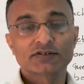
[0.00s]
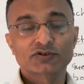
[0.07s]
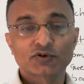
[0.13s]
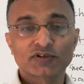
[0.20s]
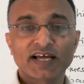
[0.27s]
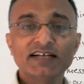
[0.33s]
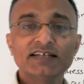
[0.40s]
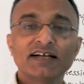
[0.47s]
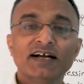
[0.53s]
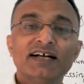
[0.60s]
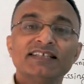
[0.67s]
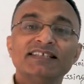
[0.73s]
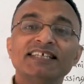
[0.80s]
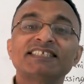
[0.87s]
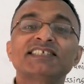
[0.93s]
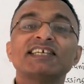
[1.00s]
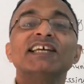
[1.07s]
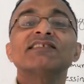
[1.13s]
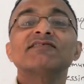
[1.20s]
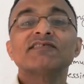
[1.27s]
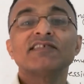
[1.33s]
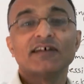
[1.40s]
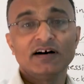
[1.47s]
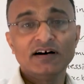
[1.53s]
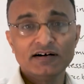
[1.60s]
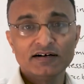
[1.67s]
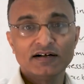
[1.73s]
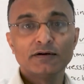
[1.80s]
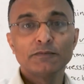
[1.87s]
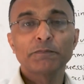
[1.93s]
so that they change their
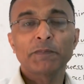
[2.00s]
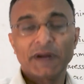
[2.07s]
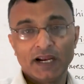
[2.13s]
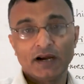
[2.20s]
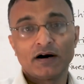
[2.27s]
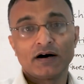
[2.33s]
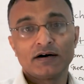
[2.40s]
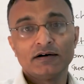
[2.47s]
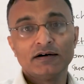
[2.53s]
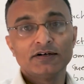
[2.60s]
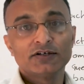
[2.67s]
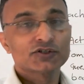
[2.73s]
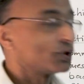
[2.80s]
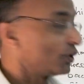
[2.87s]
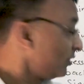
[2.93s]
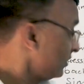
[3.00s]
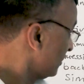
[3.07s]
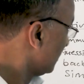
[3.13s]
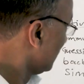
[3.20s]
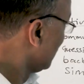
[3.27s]
pair. So,